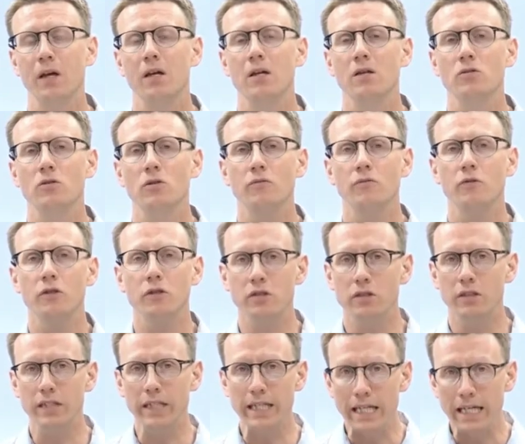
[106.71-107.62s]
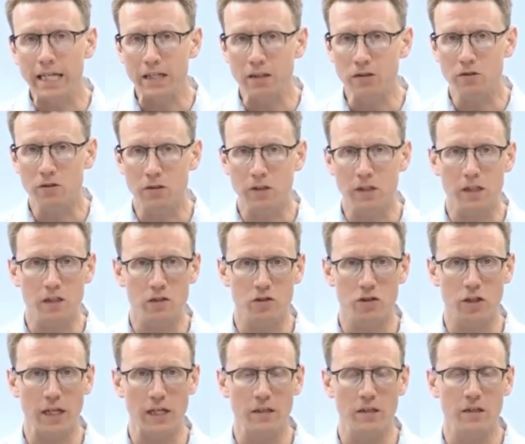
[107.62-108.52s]
So if you're sticking to the
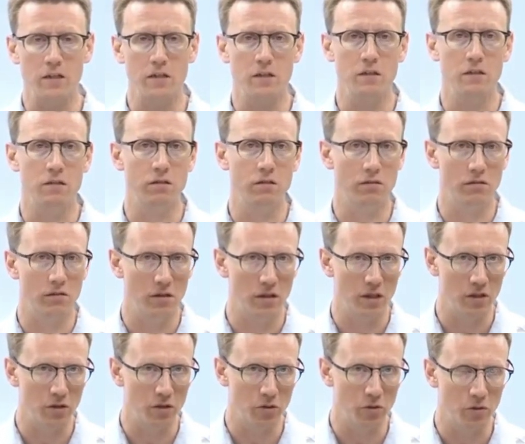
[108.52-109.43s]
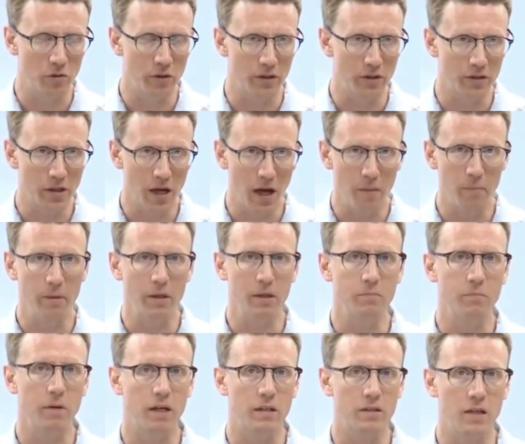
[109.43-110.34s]
agenda and you're going
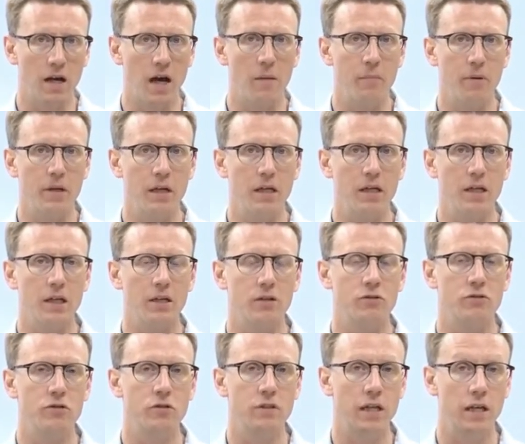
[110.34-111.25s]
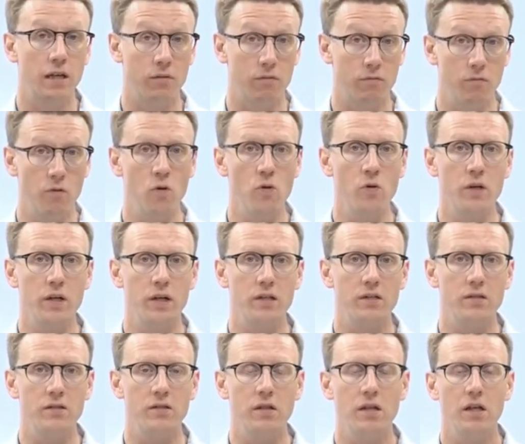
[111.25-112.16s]
topic by topic and you're staying
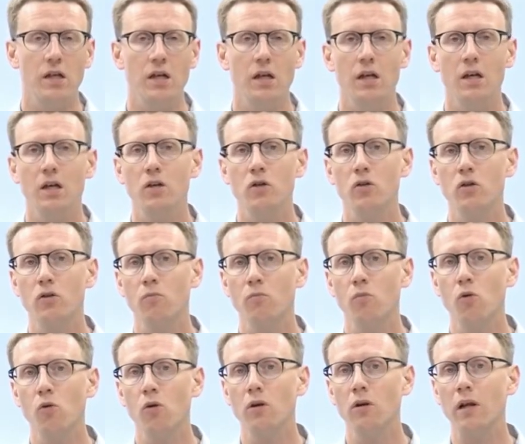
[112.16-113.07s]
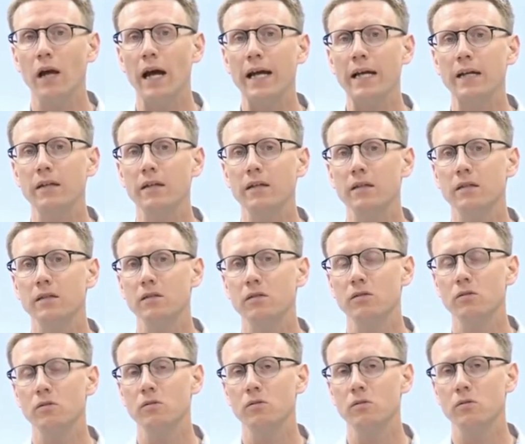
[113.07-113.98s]
focused, you're more likely
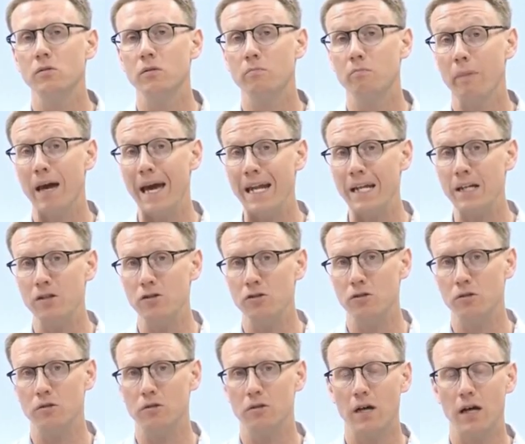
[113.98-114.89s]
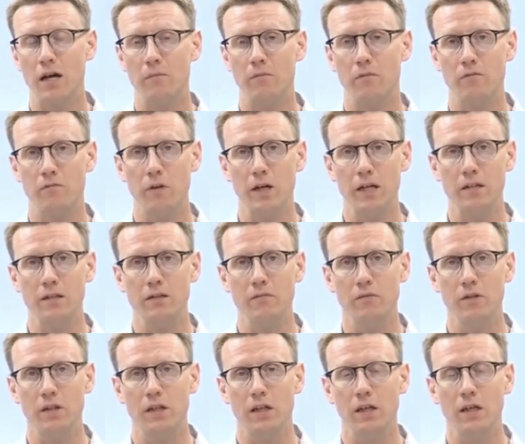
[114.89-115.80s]
to manage your time
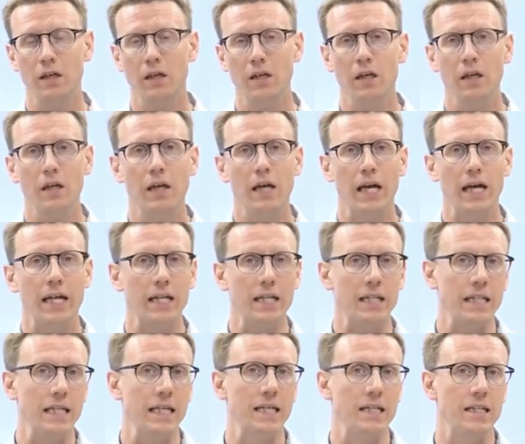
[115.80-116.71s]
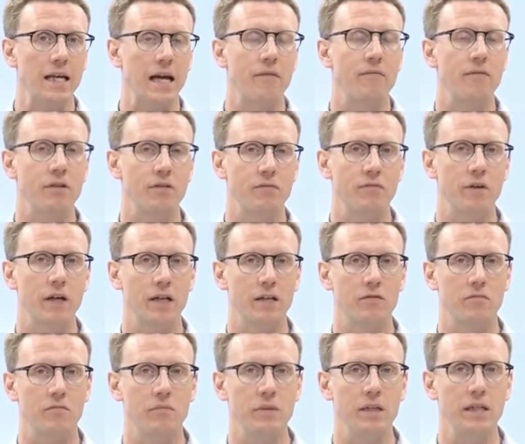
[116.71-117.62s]
effectively and in the end have an
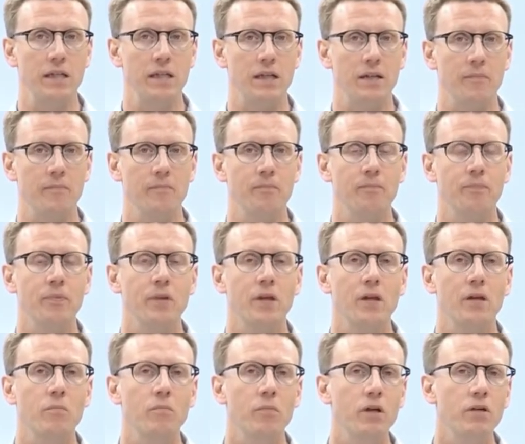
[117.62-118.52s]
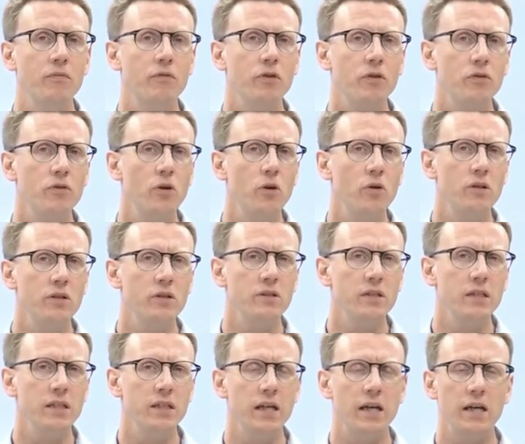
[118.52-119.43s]
effective meeting. But if you're
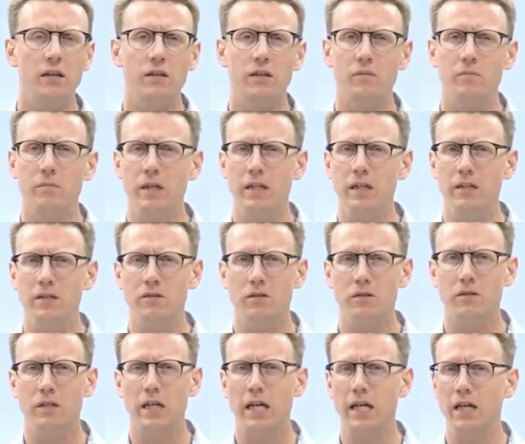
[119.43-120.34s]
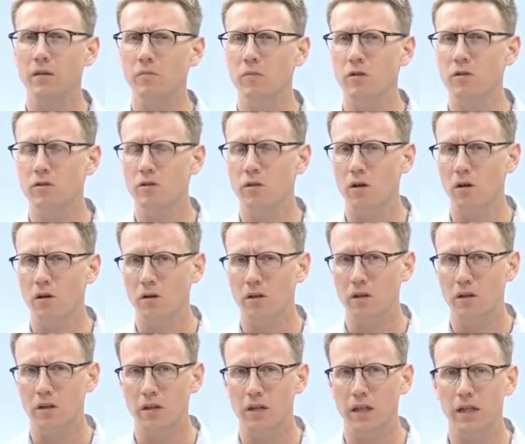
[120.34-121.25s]
noticing that the meetings are taking much
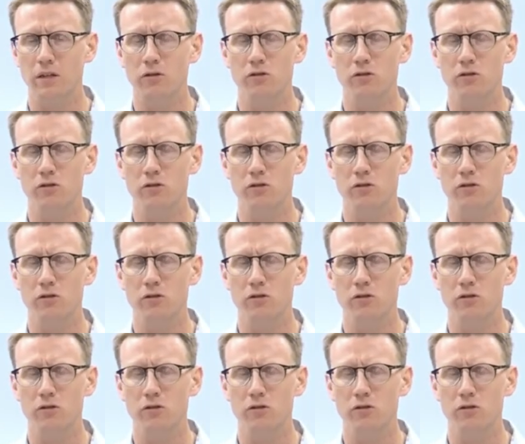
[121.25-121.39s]
longer than they